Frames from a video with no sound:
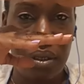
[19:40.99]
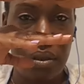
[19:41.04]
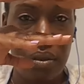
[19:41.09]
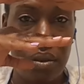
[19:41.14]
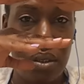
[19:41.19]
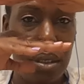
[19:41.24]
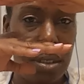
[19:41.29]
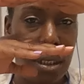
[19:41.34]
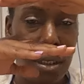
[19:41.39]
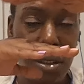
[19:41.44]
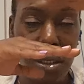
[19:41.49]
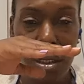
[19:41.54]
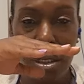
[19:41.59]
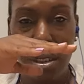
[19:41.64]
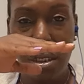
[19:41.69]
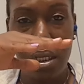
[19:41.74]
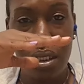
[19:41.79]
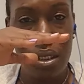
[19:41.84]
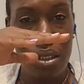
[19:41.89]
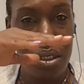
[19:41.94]
such and
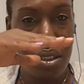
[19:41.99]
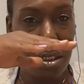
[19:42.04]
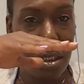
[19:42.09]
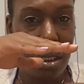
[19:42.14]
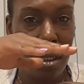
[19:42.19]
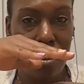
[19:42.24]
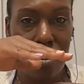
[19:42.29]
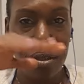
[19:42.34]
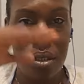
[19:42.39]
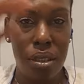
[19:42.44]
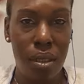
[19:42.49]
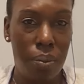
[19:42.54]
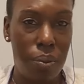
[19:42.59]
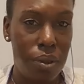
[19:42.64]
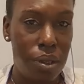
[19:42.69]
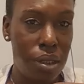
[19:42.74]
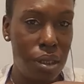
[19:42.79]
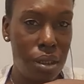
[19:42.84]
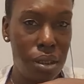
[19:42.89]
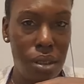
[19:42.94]
such, sitting on top of
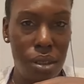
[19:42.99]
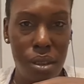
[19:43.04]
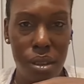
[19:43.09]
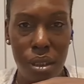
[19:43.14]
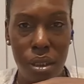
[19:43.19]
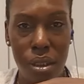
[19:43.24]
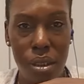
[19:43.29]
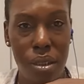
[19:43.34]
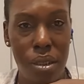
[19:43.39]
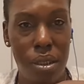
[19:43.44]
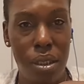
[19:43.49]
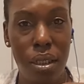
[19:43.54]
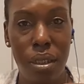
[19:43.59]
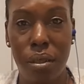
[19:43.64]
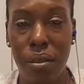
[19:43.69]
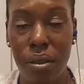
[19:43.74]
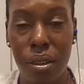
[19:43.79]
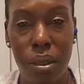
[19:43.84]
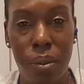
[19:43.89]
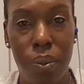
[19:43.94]
such and such, sitting
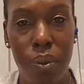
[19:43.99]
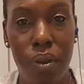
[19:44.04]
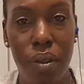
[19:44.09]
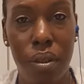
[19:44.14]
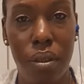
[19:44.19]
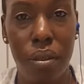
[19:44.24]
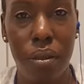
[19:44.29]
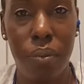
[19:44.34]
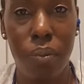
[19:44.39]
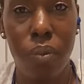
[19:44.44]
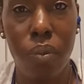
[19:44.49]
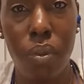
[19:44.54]
on top of the